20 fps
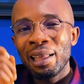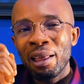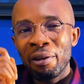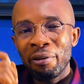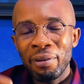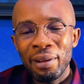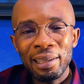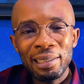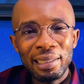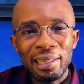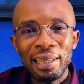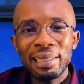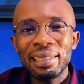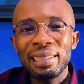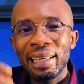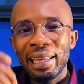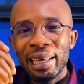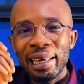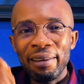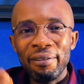real estate
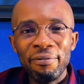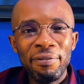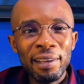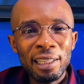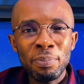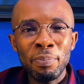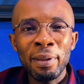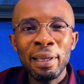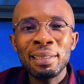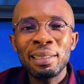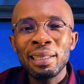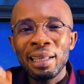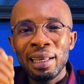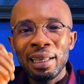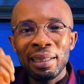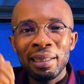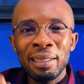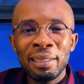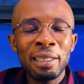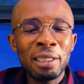investment
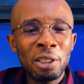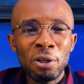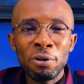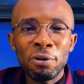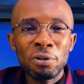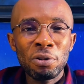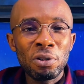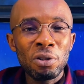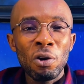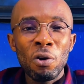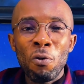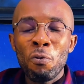decisions.